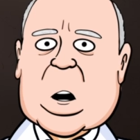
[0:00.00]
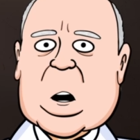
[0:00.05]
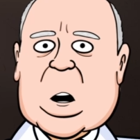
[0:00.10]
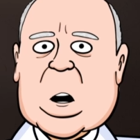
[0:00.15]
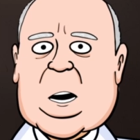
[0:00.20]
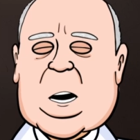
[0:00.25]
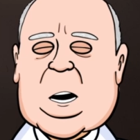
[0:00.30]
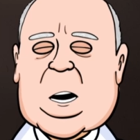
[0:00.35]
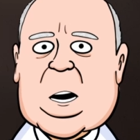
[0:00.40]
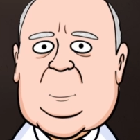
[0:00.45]

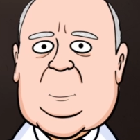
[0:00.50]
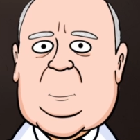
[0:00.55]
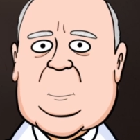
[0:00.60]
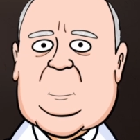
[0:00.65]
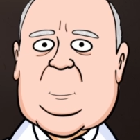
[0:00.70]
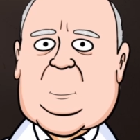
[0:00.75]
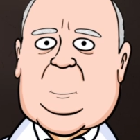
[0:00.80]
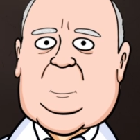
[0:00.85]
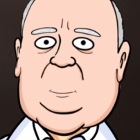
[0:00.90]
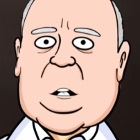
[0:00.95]
As he
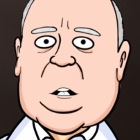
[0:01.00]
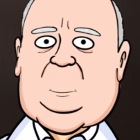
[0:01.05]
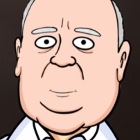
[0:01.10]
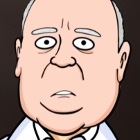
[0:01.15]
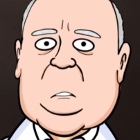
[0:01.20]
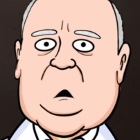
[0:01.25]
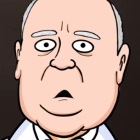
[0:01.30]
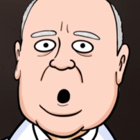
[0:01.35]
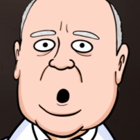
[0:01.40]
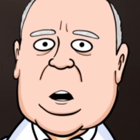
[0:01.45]
worked on
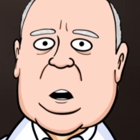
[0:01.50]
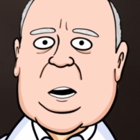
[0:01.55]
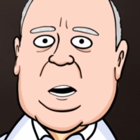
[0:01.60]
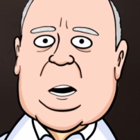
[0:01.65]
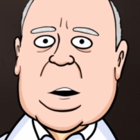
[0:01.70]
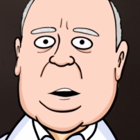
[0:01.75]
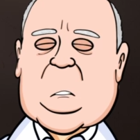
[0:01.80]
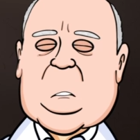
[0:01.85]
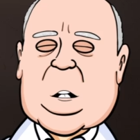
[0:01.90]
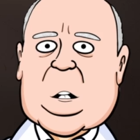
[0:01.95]
himself,
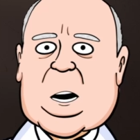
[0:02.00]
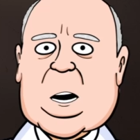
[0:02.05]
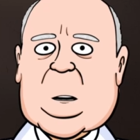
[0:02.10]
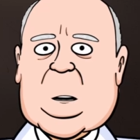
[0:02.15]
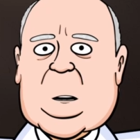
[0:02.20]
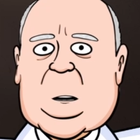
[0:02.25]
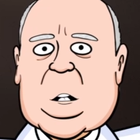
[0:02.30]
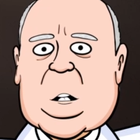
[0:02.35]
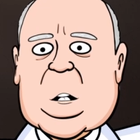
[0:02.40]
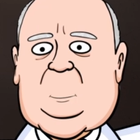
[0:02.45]
patient began
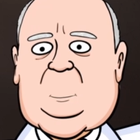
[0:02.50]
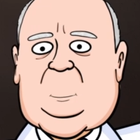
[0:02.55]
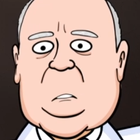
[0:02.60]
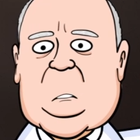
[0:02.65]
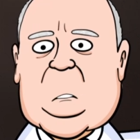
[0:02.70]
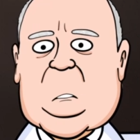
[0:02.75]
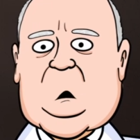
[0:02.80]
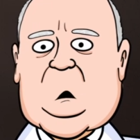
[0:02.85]
to heal.